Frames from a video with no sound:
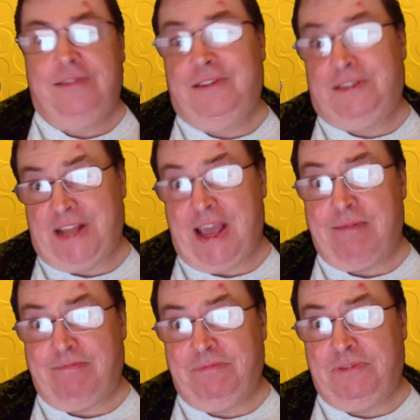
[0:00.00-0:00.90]
The
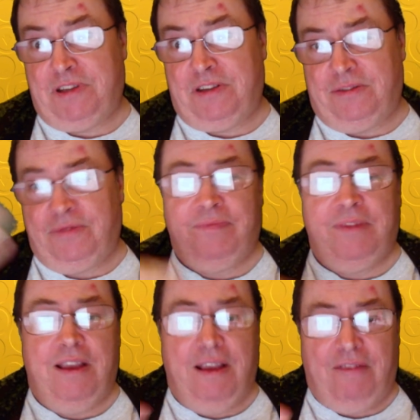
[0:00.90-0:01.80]
Thames.
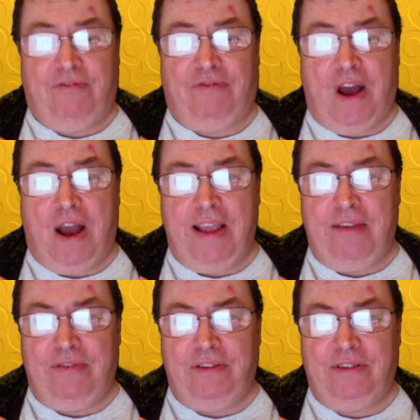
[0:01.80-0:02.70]

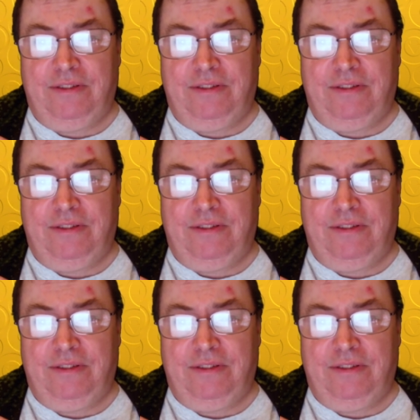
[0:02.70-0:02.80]
5.